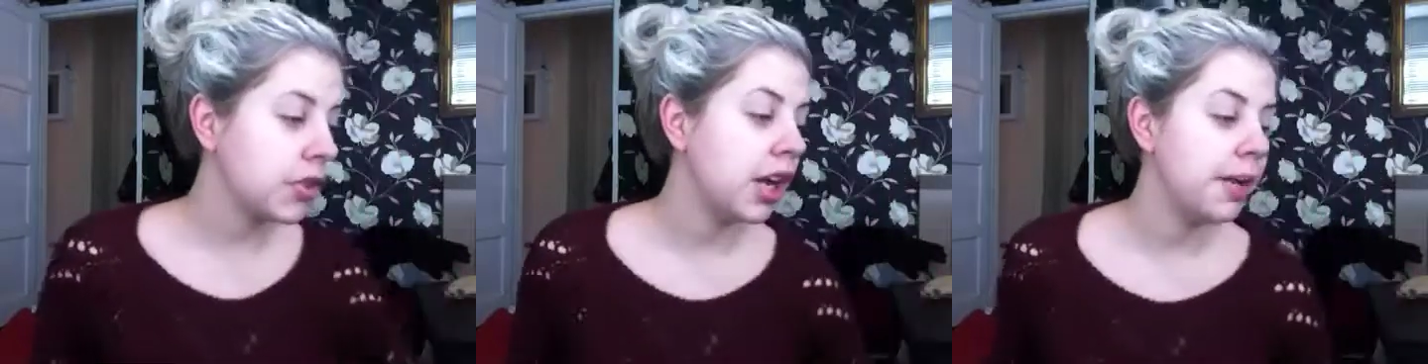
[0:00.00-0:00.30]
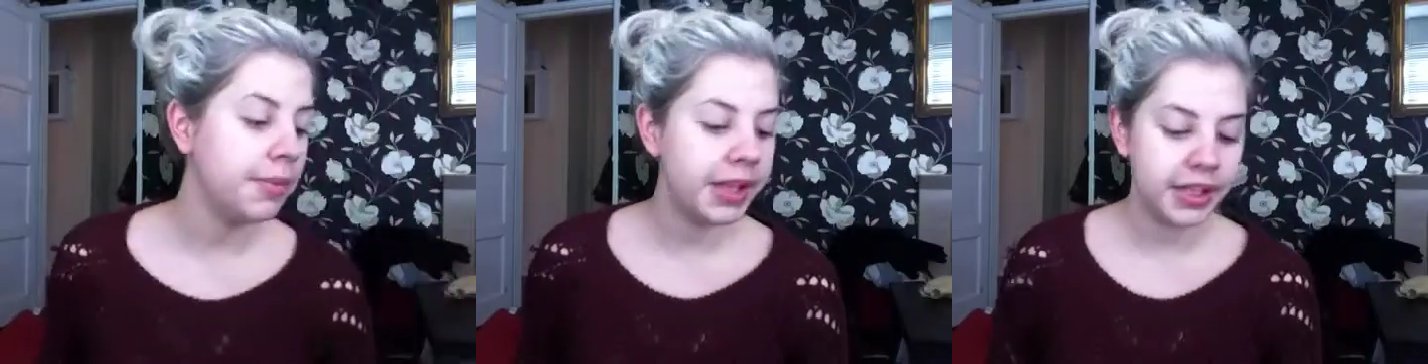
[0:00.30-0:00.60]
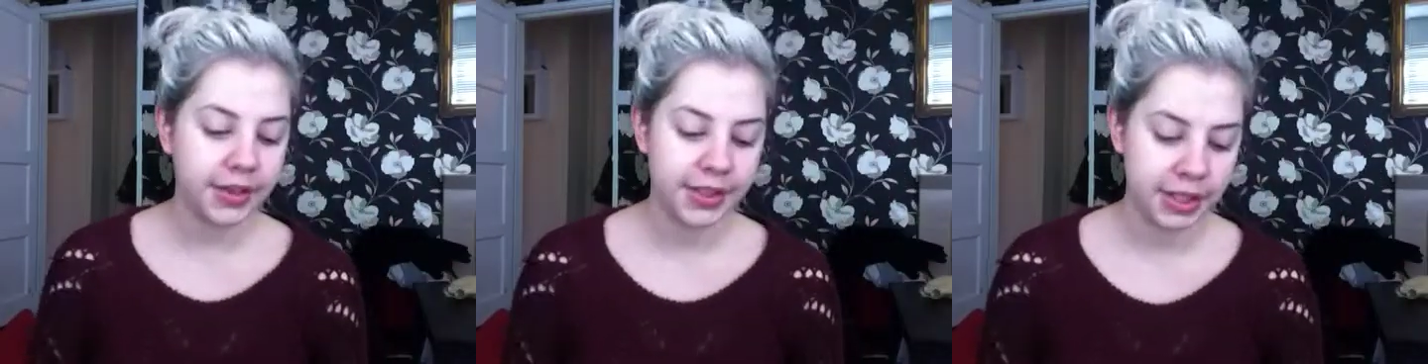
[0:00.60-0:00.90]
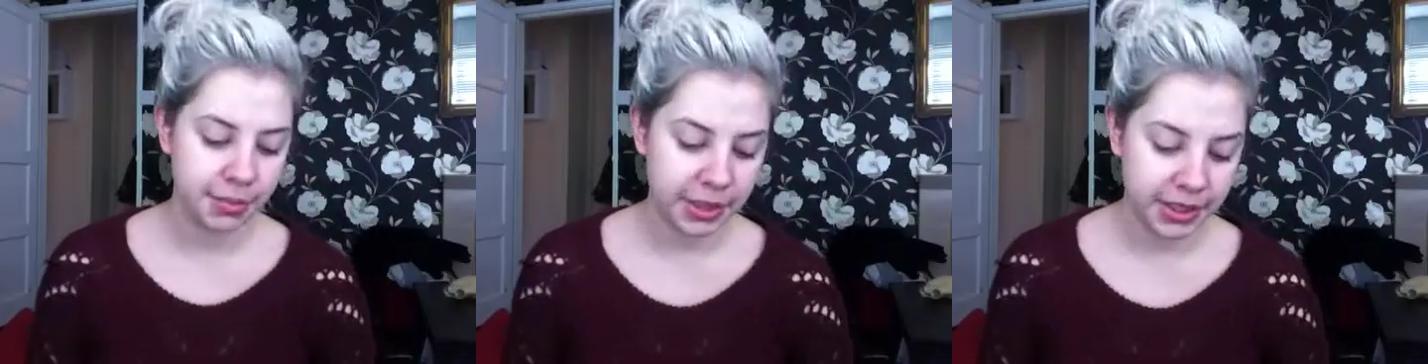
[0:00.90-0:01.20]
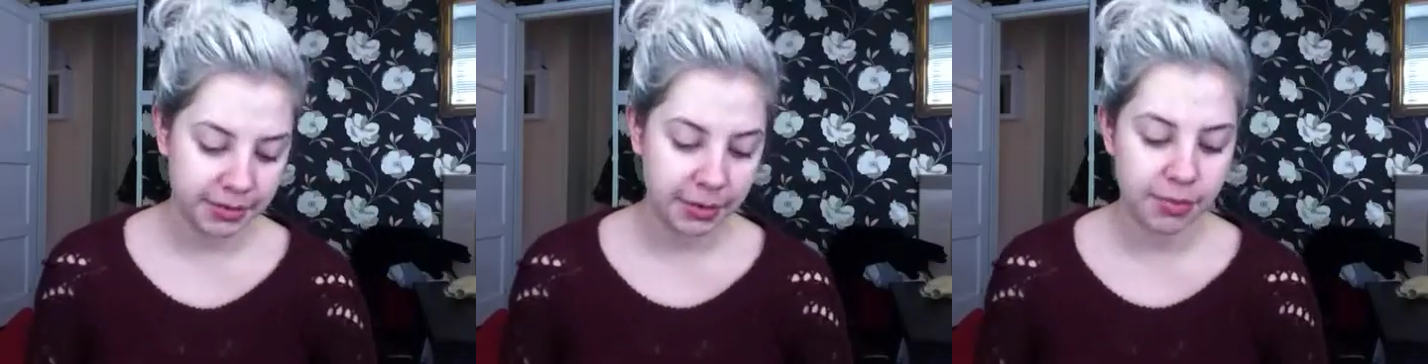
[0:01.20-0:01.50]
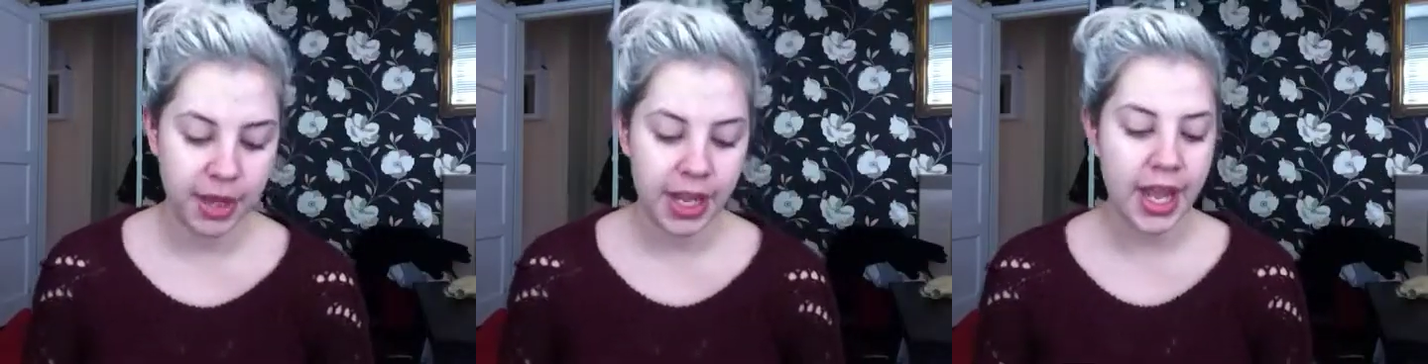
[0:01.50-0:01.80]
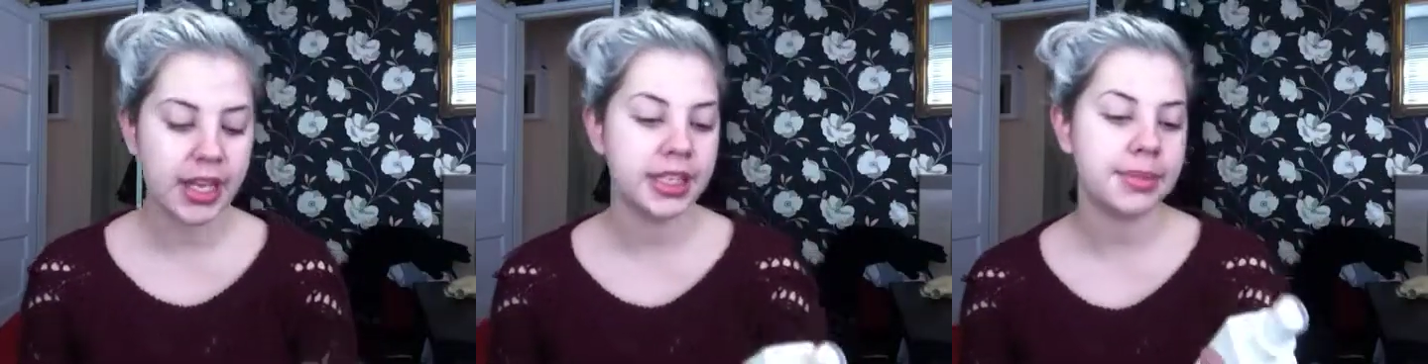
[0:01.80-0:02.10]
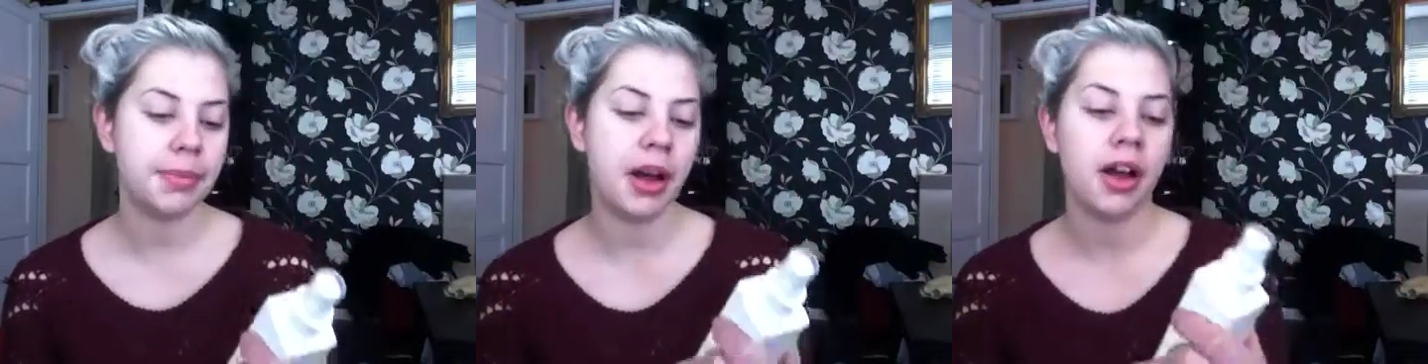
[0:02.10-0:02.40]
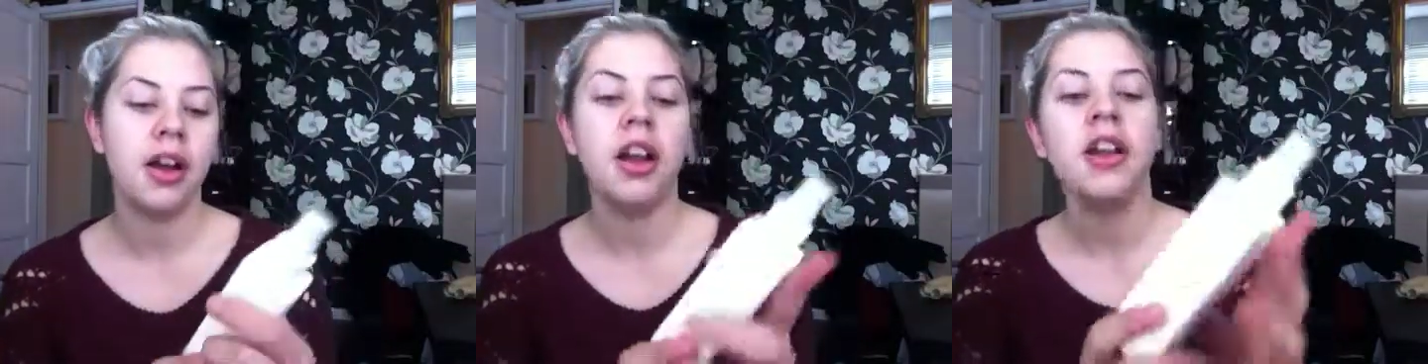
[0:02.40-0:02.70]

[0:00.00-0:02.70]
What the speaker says: I am then going to put some of my Spa